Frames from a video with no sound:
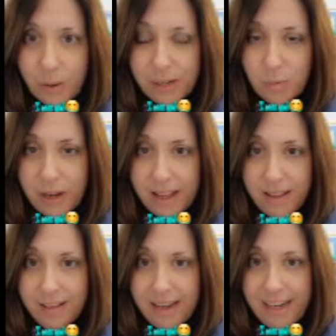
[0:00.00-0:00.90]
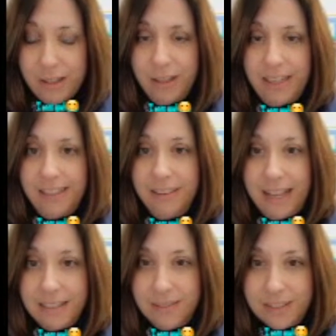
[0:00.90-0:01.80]
well and you're getting
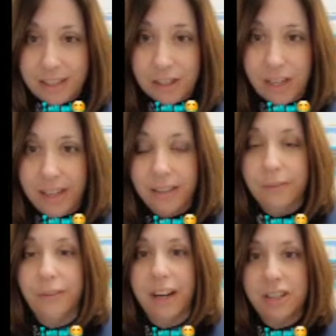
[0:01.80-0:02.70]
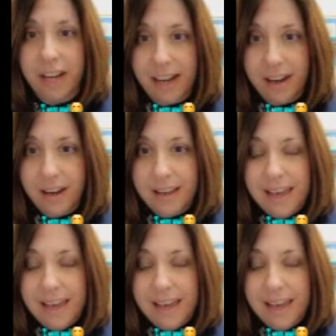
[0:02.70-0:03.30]
lots of sunshine and fresh air